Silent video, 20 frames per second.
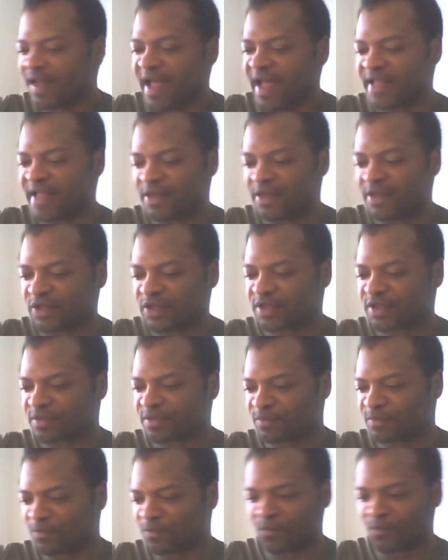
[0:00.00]
and you just
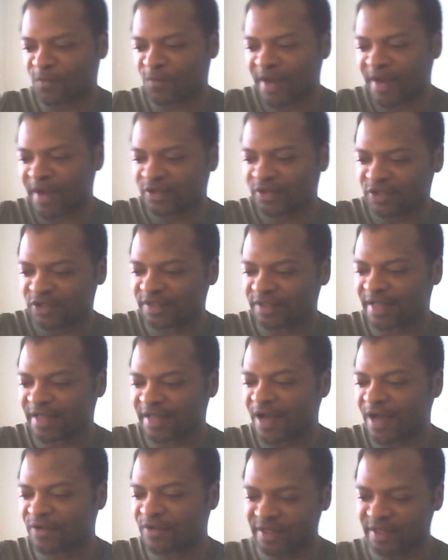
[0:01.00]
write shit
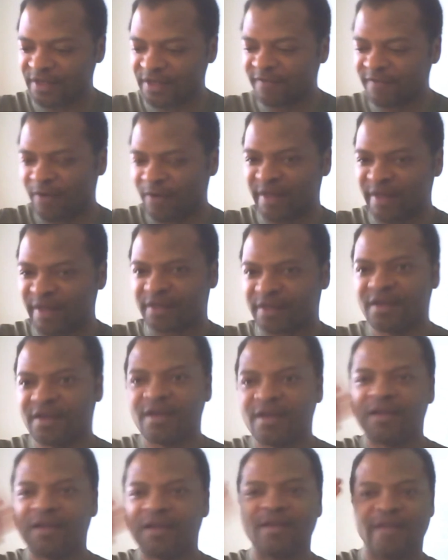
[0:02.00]
down and you film it.
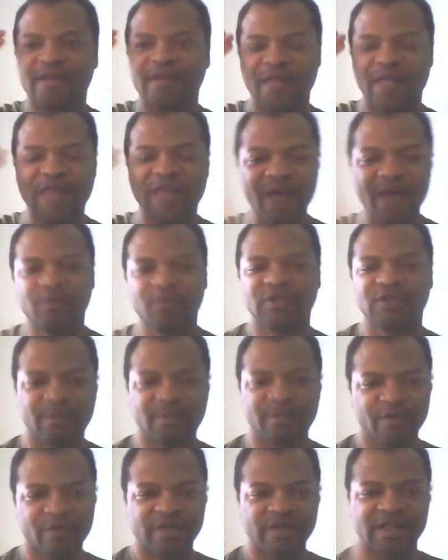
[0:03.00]
And that was the
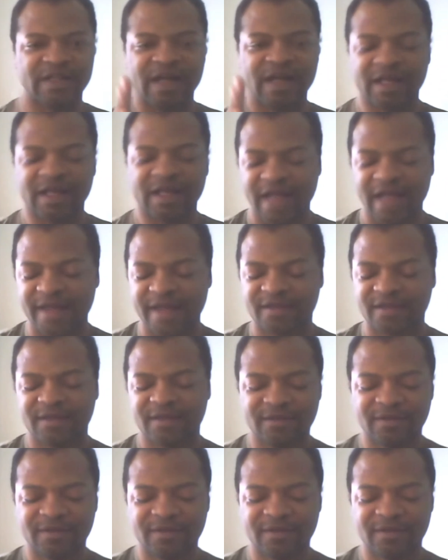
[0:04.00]
movie that I liked.